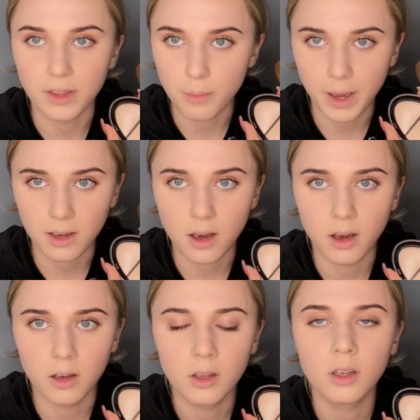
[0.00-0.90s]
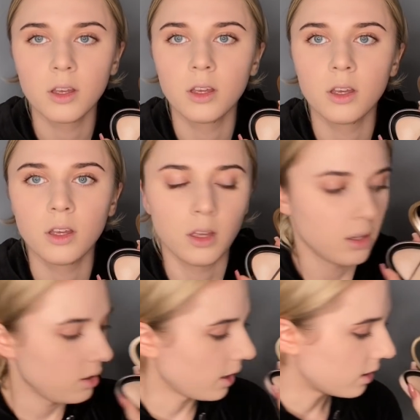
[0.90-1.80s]
the Becca,
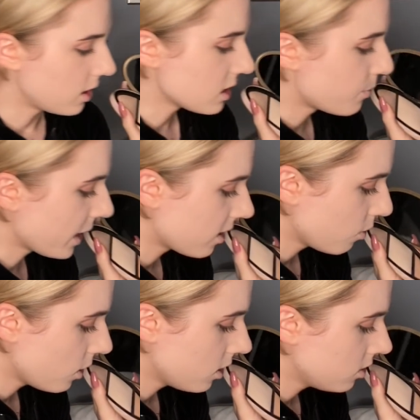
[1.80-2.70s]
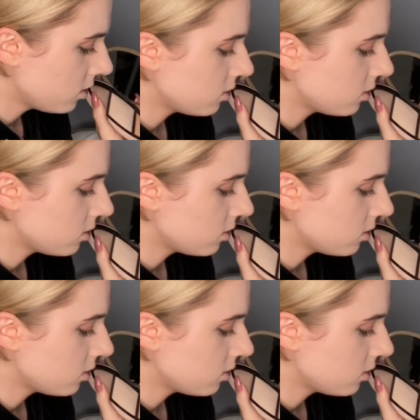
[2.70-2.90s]
like this Becca one.